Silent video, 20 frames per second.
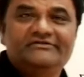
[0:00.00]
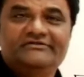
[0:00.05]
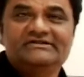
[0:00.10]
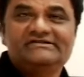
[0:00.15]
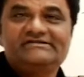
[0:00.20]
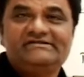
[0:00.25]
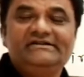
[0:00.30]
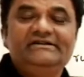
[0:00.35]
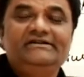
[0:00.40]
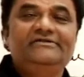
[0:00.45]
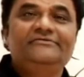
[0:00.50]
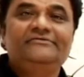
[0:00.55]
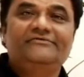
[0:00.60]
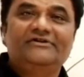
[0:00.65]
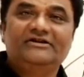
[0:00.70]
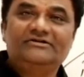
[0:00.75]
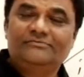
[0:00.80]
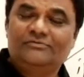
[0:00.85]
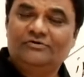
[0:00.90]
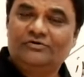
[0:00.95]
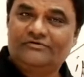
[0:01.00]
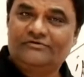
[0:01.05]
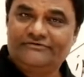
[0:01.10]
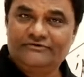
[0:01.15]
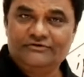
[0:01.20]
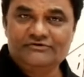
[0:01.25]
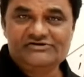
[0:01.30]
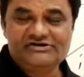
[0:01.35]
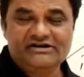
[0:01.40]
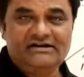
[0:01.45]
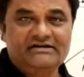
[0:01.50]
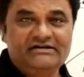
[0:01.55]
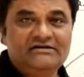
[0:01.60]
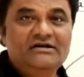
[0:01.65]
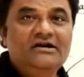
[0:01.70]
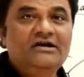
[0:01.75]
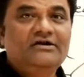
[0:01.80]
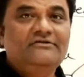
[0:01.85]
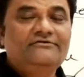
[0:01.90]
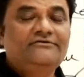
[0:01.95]
we will see one more
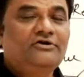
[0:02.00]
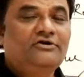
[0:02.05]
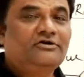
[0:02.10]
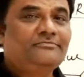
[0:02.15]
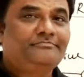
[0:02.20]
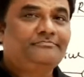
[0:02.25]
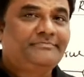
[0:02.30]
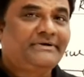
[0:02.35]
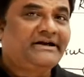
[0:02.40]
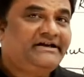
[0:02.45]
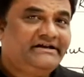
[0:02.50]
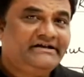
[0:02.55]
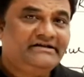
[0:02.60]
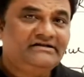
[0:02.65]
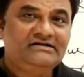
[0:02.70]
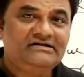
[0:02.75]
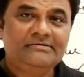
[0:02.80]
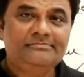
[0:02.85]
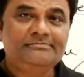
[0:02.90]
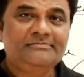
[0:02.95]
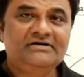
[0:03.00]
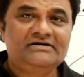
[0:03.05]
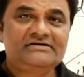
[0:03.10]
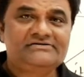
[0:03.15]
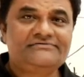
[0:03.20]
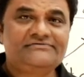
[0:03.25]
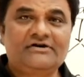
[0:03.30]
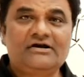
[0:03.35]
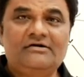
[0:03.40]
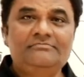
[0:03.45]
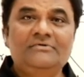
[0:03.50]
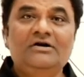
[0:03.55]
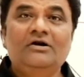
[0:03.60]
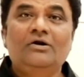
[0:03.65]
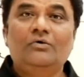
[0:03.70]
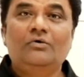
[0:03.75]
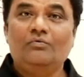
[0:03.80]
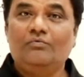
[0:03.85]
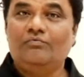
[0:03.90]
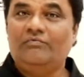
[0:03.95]
flowchart for printing numbers from
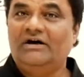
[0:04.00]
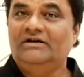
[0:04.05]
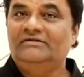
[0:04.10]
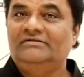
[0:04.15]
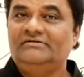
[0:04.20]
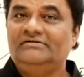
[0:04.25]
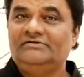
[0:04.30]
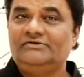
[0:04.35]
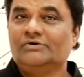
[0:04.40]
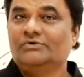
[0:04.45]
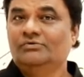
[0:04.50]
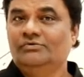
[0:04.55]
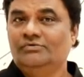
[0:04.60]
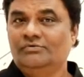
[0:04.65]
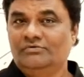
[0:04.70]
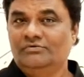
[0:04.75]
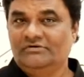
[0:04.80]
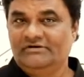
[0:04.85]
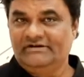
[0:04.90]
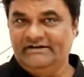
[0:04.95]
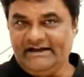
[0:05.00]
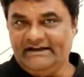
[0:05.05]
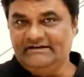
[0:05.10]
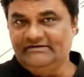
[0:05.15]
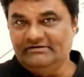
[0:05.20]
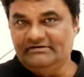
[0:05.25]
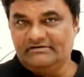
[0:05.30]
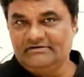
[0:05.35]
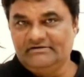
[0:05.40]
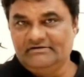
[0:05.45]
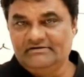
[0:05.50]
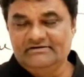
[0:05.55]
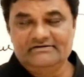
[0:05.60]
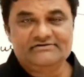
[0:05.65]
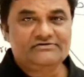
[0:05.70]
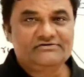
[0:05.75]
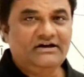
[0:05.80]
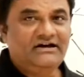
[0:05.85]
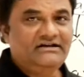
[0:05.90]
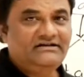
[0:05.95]
1 to 10.
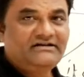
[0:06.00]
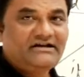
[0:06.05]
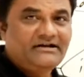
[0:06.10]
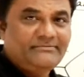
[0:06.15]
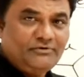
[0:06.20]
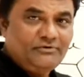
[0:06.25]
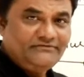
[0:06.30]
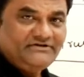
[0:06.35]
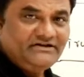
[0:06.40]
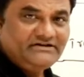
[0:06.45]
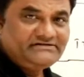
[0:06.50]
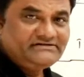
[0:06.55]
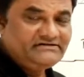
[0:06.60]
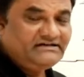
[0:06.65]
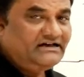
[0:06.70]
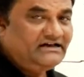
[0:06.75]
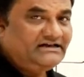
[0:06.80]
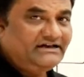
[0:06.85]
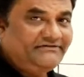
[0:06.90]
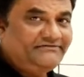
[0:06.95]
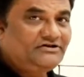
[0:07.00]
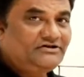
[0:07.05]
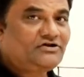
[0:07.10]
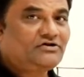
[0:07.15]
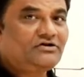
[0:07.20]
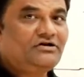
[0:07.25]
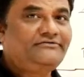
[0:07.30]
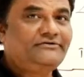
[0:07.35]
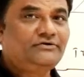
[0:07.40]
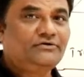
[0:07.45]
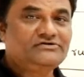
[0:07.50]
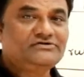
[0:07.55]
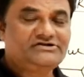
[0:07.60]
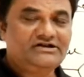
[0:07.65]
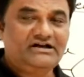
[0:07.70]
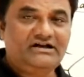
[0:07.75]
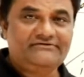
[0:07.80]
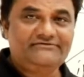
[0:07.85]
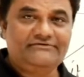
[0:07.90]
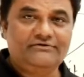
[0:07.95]
So I'll remove this and I will draw a
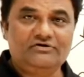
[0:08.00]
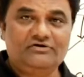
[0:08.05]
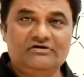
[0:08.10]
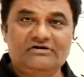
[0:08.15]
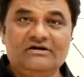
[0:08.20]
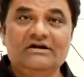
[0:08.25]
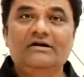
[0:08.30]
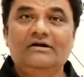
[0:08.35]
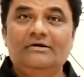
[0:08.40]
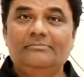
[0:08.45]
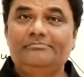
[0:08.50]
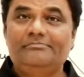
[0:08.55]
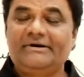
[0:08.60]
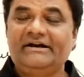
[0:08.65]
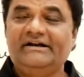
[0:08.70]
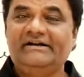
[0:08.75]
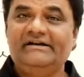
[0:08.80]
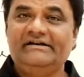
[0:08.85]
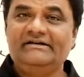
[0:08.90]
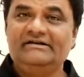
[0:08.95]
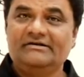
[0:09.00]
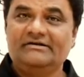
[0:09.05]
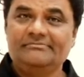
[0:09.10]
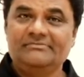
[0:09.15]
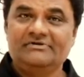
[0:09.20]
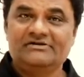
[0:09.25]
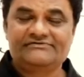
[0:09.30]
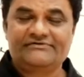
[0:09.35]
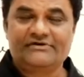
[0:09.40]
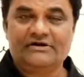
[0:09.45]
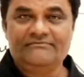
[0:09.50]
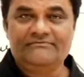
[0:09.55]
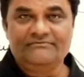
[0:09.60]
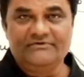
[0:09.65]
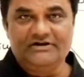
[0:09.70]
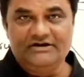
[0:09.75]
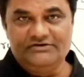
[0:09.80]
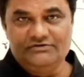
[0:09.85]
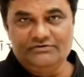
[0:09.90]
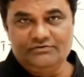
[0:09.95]
flowchart for printing numbers from
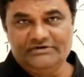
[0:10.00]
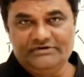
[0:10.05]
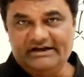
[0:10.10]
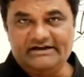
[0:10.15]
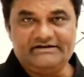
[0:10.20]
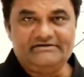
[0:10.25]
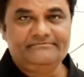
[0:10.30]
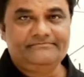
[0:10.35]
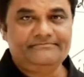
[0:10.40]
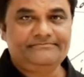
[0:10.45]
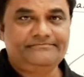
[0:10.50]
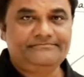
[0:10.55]
1 to 10.